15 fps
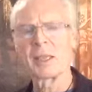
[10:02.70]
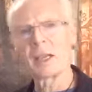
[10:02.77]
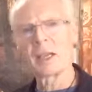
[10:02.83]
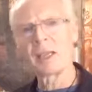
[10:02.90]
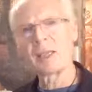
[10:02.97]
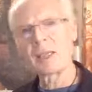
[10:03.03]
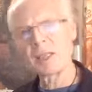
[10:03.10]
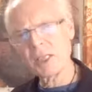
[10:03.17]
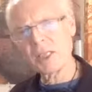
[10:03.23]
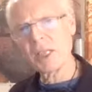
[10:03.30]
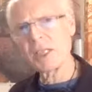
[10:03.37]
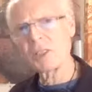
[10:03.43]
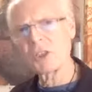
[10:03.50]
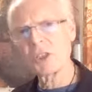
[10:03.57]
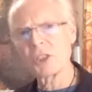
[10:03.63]
an
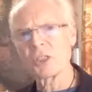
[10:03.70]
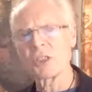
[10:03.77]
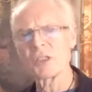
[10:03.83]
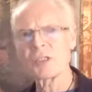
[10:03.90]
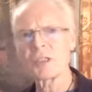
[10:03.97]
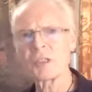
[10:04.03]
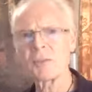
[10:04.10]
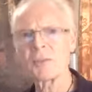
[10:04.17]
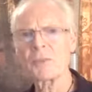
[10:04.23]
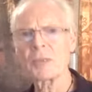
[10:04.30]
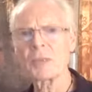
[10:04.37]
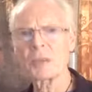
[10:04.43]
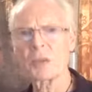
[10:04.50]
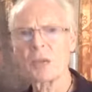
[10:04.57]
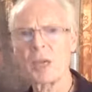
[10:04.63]
intention,
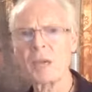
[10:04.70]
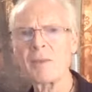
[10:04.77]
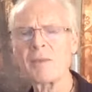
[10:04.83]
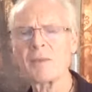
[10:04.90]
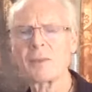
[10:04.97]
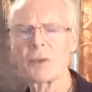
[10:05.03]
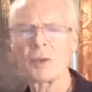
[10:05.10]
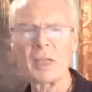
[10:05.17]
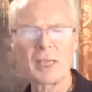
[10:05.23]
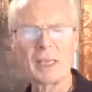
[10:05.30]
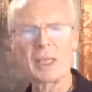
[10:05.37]
something to aim for,